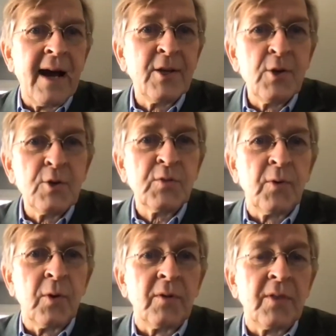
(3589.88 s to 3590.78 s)

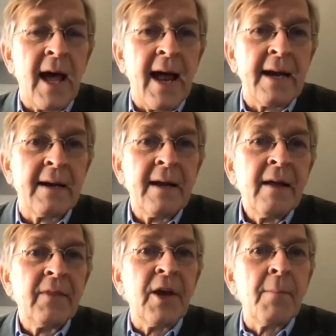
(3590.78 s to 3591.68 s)
useful than
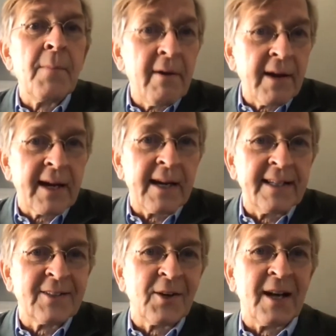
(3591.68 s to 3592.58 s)
the American
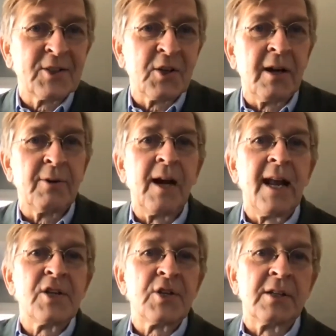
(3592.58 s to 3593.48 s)
international
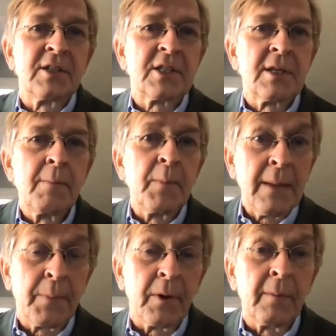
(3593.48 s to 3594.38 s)
relations
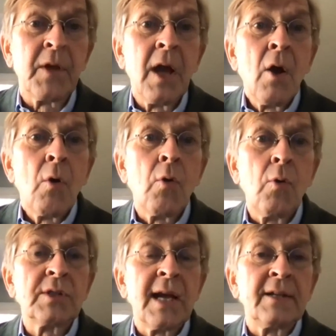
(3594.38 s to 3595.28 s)
people,
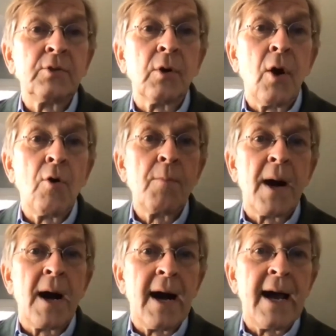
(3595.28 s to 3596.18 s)
who tend to go
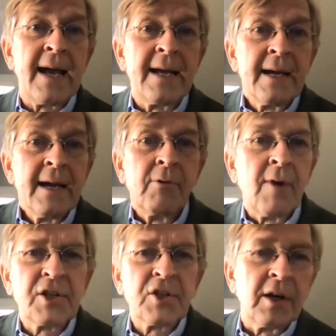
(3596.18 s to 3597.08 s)
by
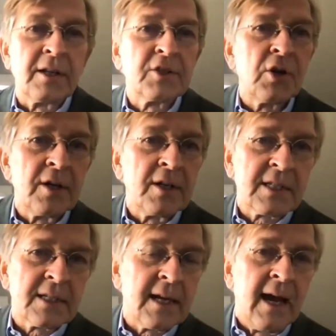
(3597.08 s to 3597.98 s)
rational
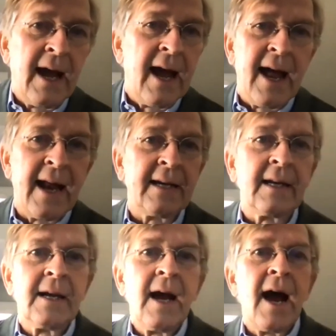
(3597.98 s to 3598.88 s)
choice
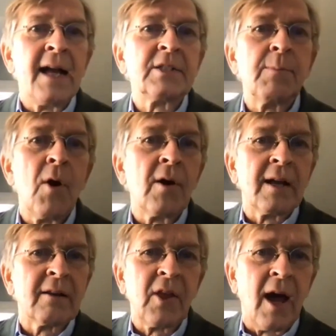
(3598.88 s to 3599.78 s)
and Hans
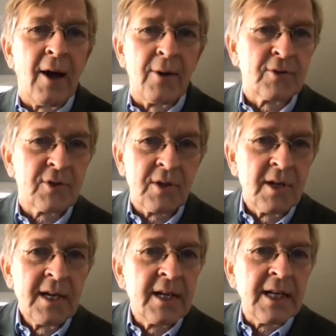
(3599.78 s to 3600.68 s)
Morgenthau's
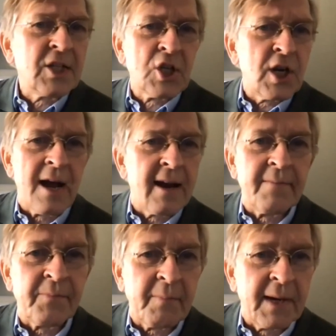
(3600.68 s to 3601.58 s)

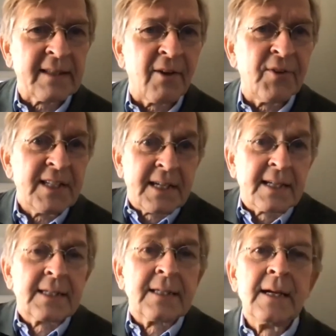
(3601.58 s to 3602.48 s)
Nietzschean
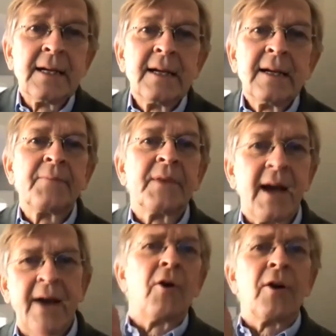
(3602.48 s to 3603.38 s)
metaphysics,
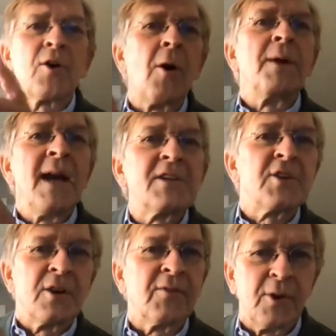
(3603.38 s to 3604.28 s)
or a
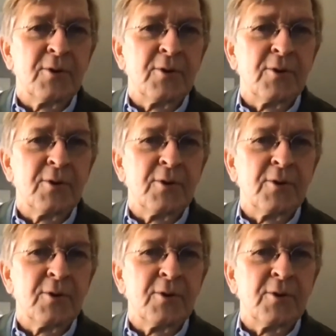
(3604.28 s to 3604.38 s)
combination of